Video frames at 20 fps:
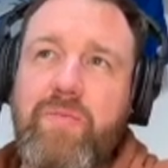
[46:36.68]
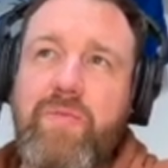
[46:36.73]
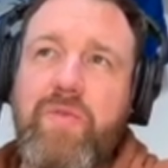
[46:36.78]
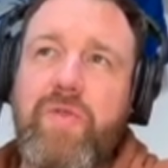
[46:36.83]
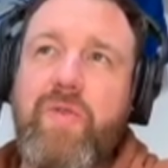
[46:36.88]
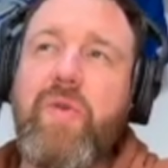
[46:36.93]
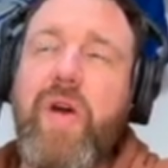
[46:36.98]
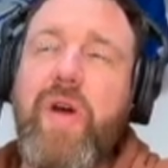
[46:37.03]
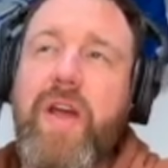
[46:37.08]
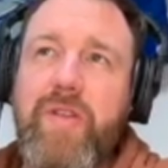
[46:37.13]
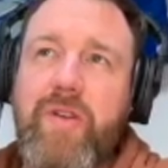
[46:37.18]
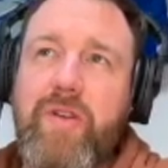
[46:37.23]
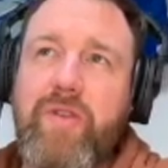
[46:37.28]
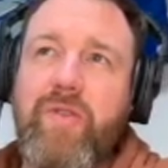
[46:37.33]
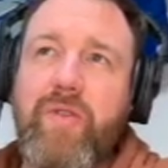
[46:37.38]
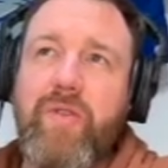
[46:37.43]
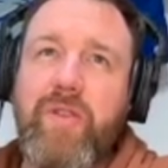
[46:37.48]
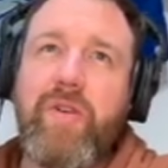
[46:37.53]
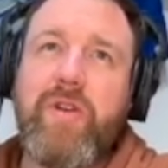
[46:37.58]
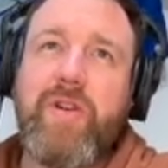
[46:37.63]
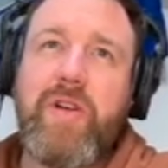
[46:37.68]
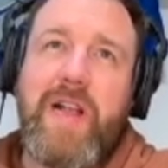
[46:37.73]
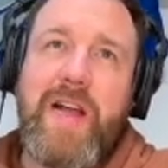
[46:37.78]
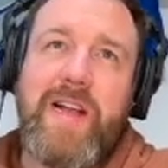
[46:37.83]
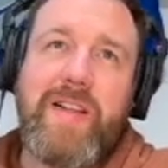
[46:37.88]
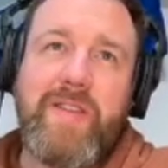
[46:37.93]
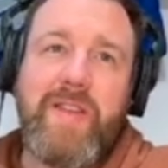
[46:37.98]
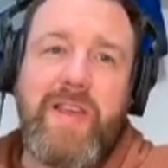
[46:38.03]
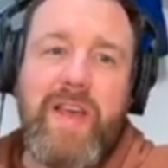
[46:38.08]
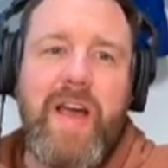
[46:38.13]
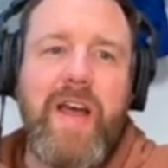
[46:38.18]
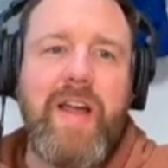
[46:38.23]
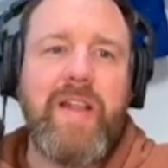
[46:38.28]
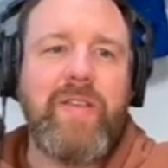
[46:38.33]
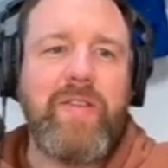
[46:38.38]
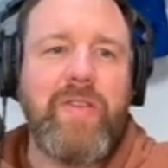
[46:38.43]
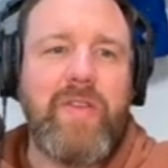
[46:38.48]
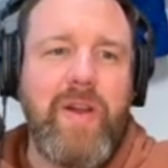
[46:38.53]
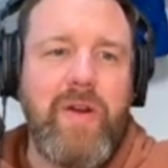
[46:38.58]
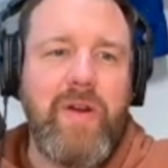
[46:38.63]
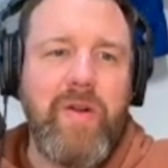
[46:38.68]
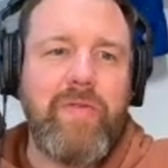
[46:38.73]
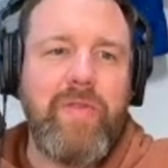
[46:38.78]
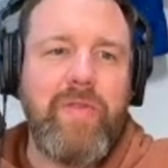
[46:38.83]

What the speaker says: Right, there's Loyola has the ends. They don't have the